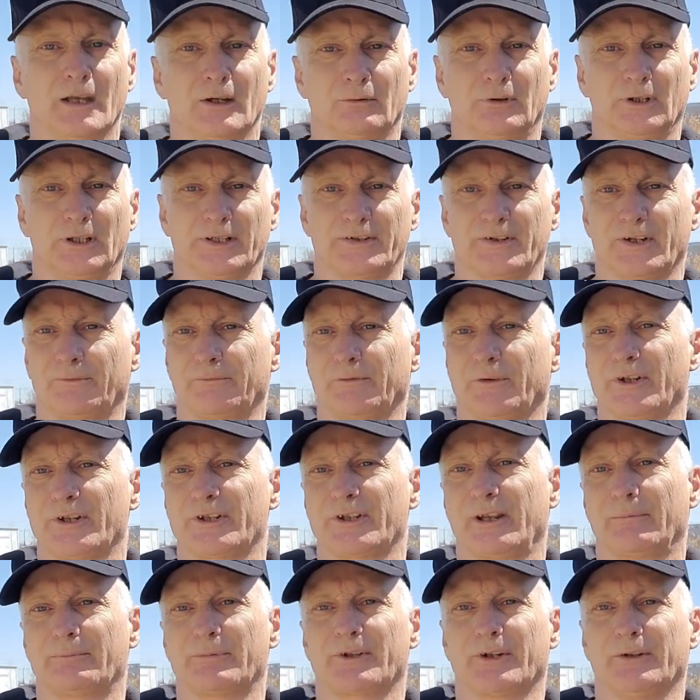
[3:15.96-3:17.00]
Well, that's it for
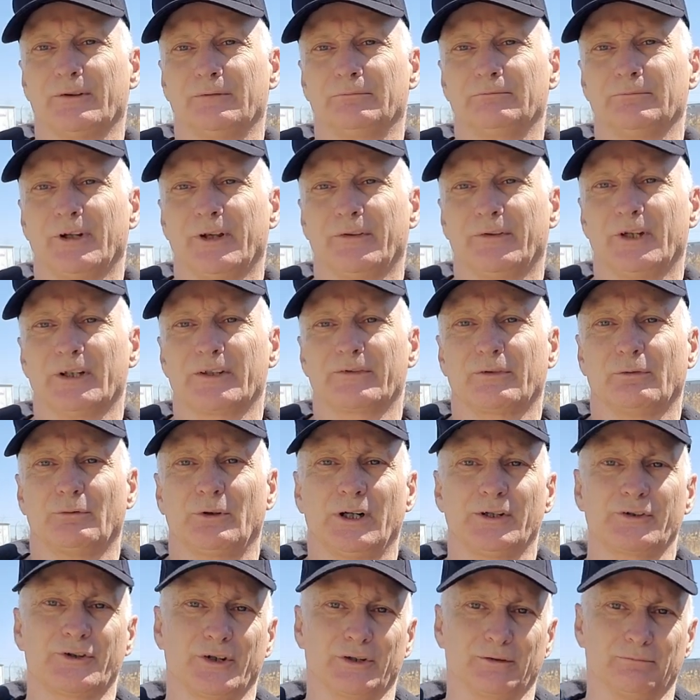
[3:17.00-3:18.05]
this episode. Thanks for
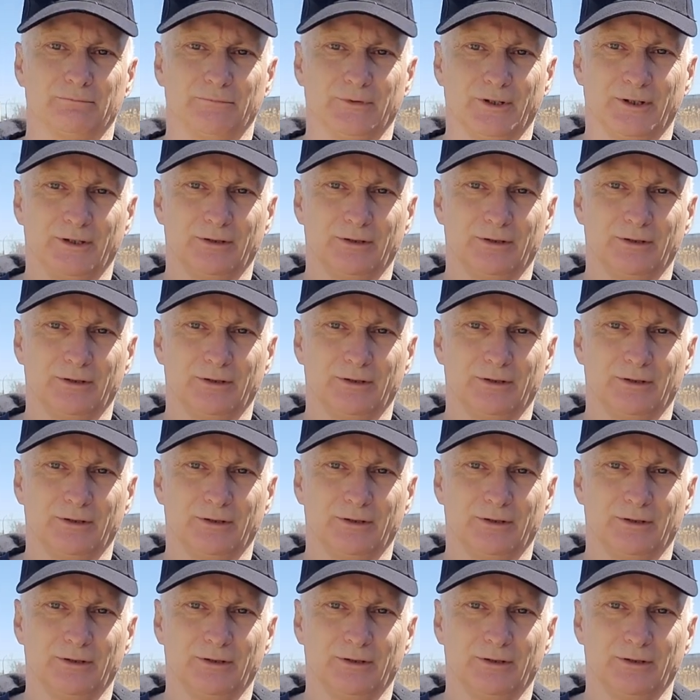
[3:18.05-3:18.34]
watching.